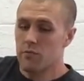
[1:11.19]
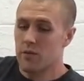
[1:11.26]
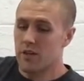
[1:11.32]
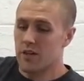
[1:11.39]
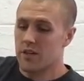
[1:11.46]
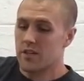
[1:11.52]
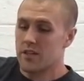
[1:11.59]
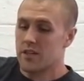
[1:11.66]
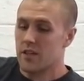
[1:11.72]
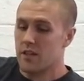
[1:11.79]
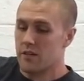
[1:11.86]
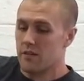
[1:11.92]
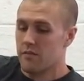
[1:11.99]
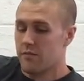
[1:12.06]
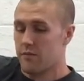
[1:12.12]
we're gonna
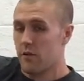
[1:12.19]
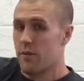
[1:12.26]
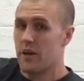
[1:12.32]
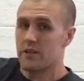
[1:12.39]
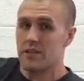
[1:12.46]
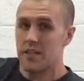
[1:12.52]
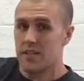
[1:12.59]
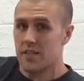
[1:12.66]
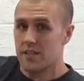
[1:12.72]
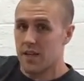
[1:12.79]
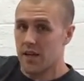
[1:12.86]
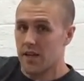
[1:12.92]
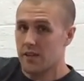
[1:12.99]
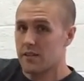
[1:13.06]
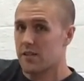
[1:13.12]
sit for about 10
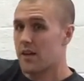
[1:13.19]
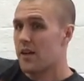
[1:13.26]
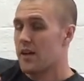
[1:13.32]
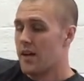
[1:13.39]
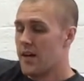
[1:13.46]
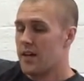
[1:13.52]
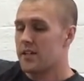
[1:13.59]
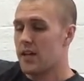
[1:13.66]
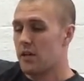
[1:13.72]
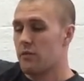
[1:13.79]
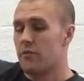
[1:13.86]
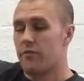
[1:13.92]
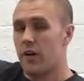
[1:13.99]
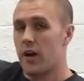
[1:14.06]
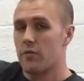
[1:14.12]
seconds anytime we
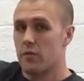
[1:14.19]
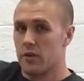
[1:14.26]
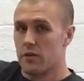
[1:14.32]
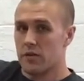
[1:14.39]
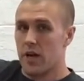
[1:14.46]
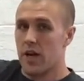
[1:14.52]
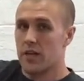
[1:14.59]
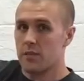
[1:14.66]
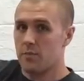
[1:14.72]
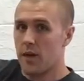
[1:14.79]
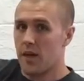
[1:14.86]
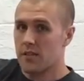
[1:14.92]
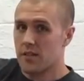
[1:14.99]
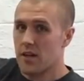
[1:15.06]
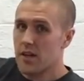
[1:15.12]
find one of those hot
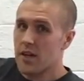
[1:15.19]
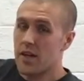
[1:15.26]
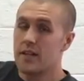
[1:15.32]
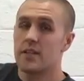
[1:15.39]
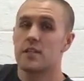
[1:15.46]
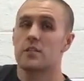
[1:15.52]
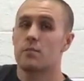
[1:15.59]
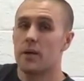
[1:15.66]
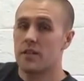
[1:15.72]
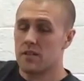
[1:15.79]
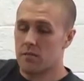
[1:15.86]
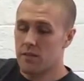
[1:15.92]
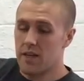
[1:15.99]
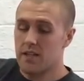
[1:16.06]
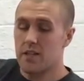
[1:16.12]
spots and dissipate
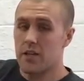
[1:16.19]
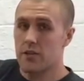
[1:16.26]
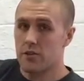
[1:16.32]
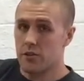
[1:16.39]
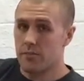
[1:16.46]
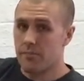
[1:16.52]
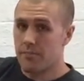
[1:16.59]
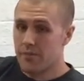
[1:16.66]
some of that tension.